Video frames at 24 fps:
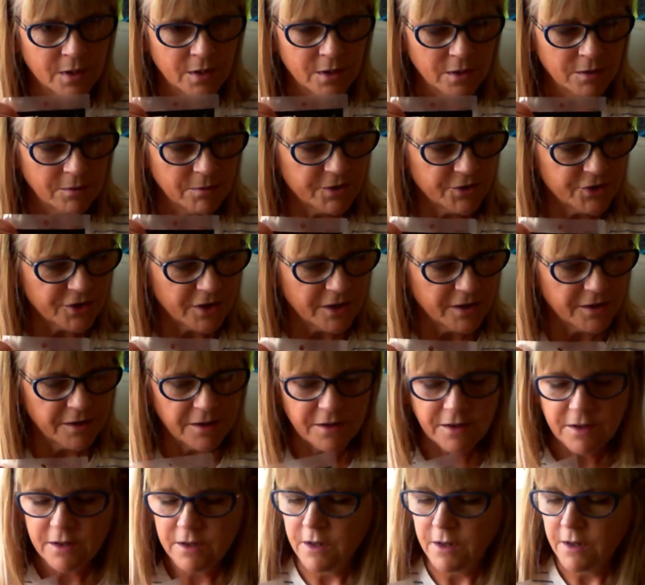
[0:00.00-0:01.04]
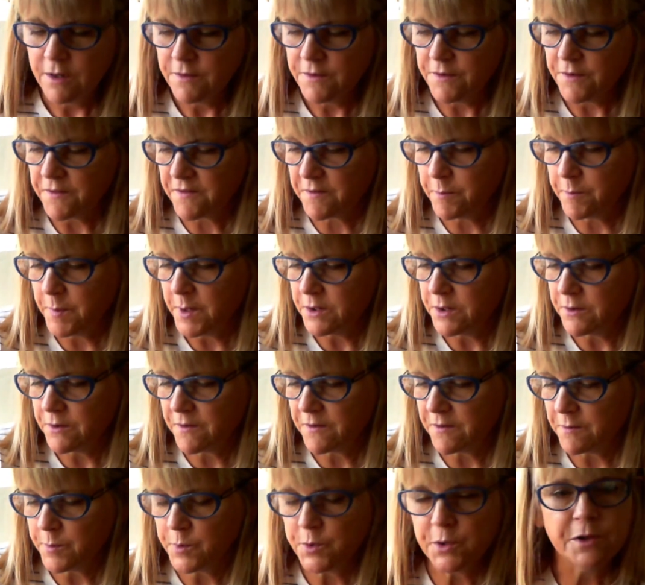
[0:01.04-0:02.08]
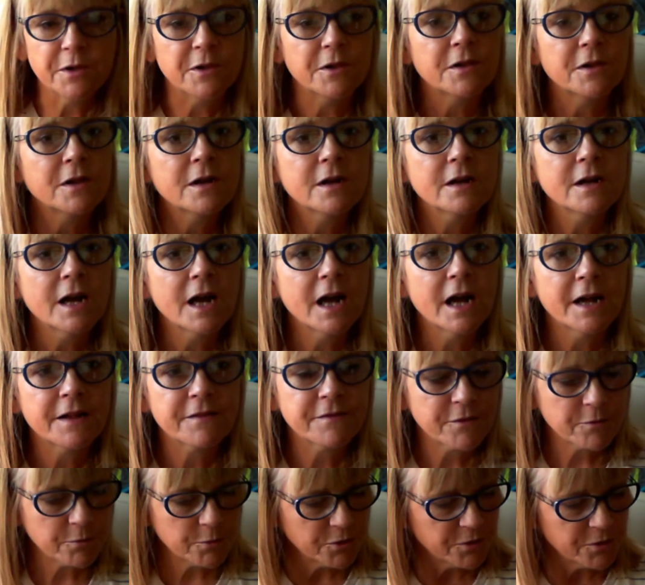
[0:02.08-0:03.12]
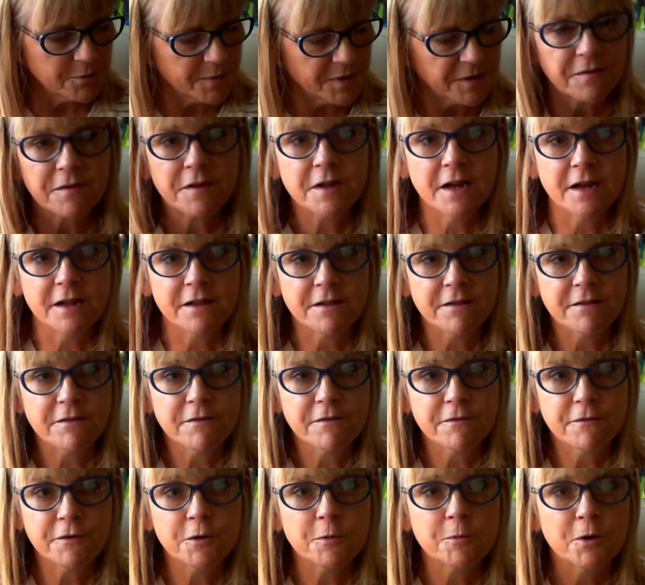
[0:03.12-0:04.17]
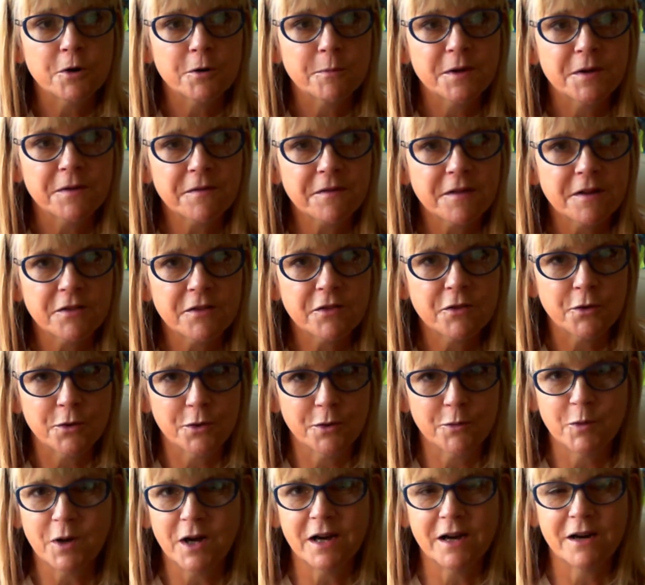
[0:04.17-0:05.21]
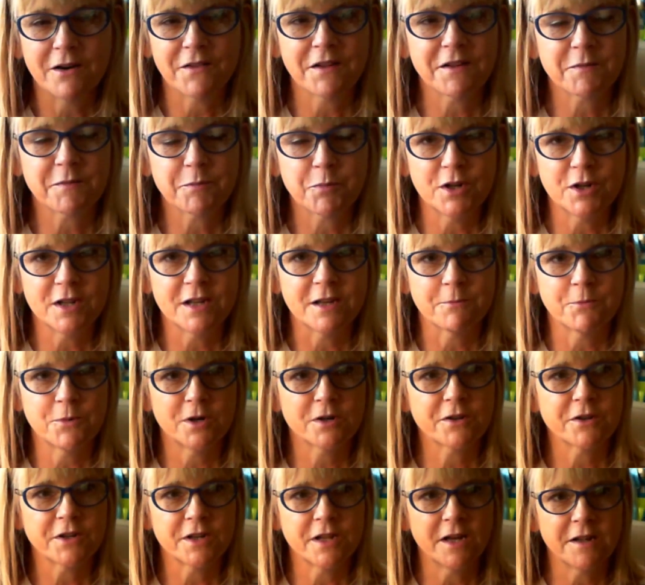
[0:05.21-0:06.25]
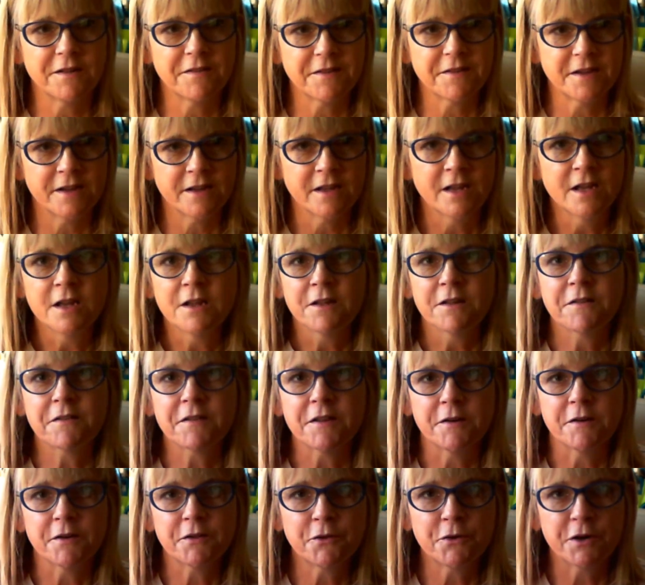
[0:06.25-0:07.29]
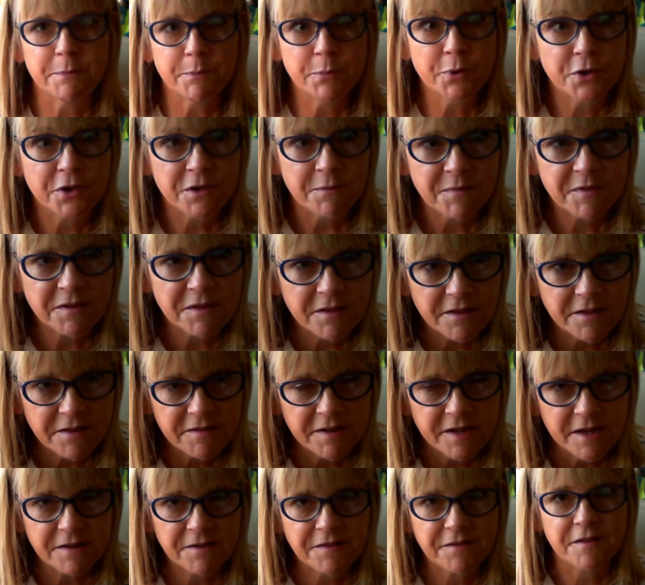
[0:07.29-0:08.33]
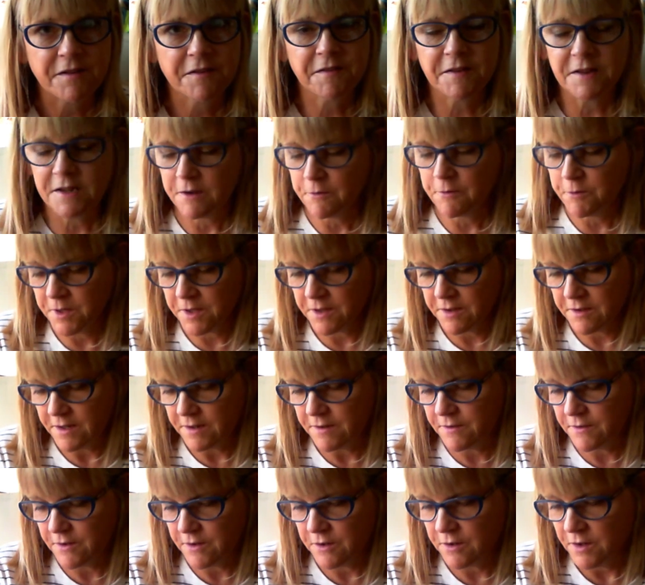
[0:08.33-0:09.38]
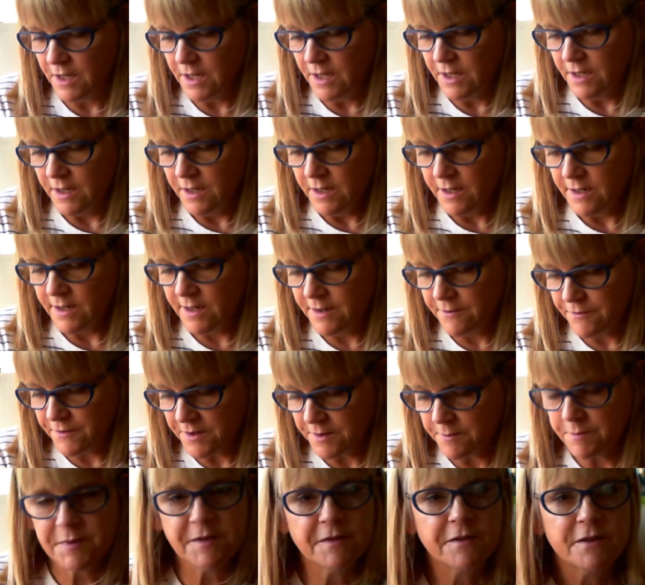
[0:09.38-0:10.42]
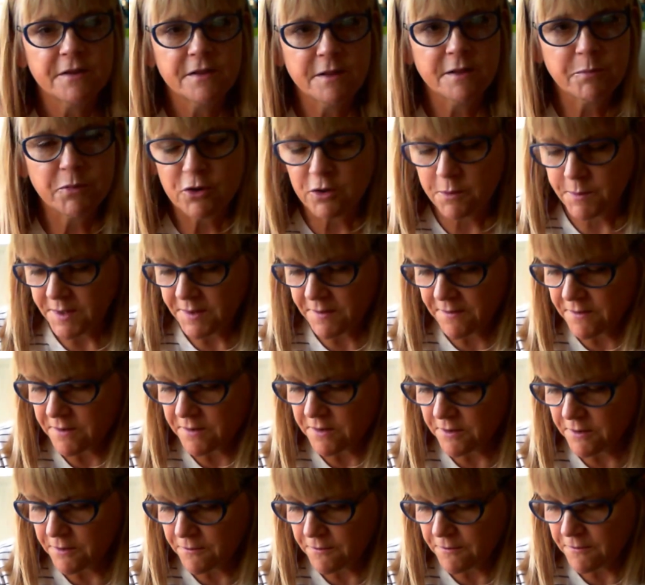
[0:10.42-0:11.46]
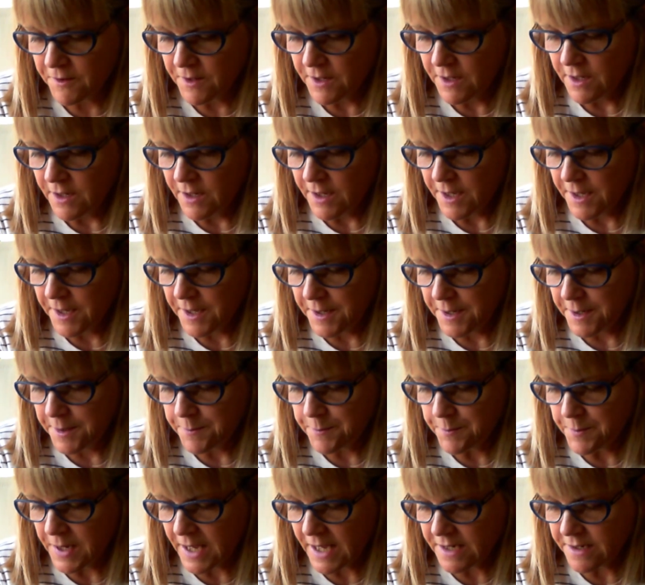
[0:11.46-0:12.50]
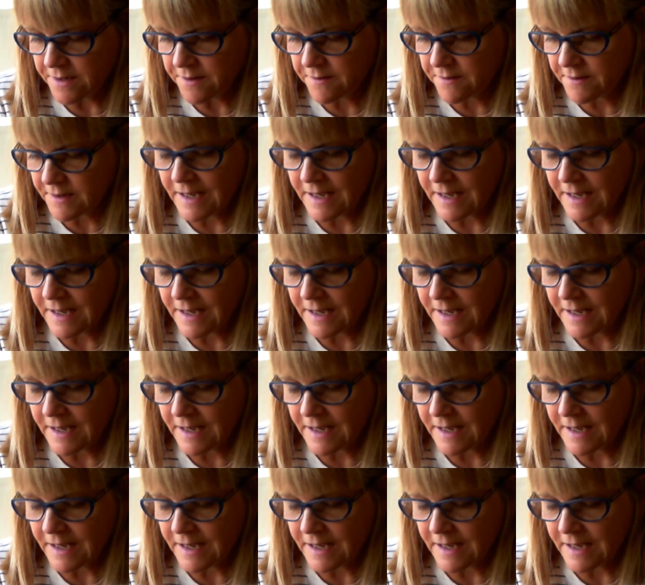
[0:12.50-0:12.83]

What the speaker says: which are disposable hand warmers and foot warmers, I thought, wow, that's brilliant, what a good idea. So I thought I'd put them to the test to see whether they do live up to the promise of 8